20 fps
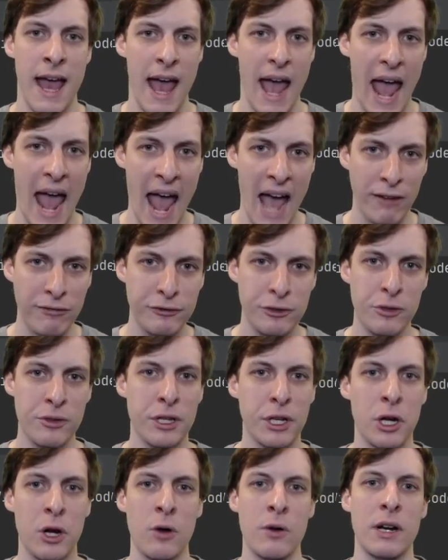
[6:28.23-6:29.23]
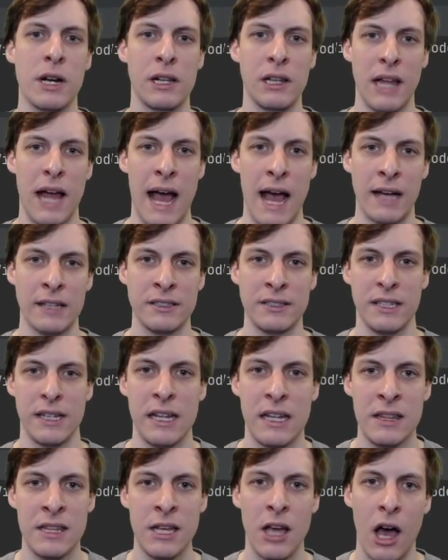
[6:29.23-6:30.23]
after the current class
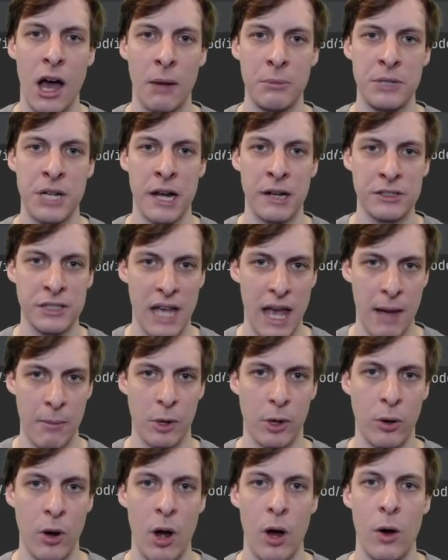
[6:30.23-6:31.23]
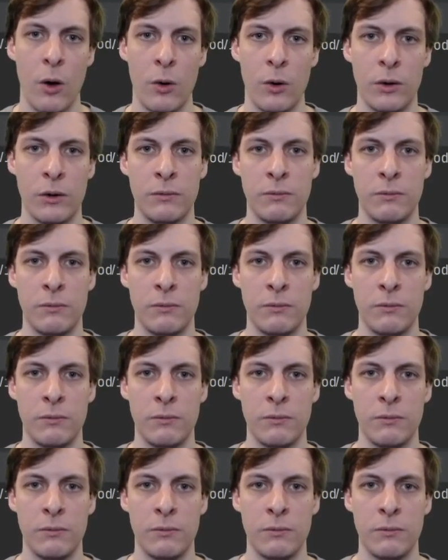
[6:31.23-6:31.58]
in the object's MRO.